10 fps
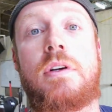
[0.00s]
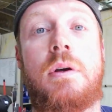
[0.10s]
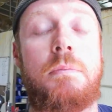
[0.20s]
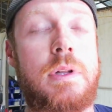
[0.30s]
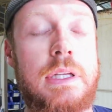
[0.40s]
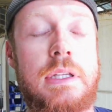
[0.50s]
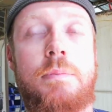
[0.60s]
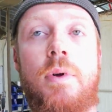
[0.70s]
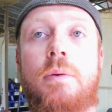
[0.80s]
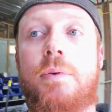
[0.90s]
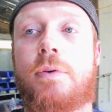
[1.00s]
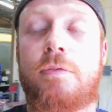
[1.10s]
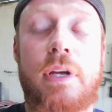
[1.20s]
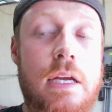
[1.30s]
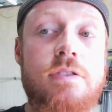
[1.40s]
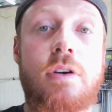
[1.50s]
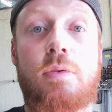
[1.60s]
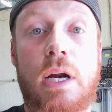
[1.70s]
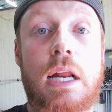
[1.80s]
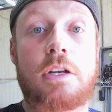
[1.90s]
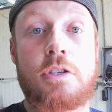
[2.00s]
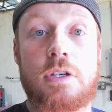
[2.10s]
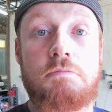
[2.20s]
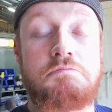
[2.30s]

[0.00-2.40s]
completely bulletproof, like, it's a great engine.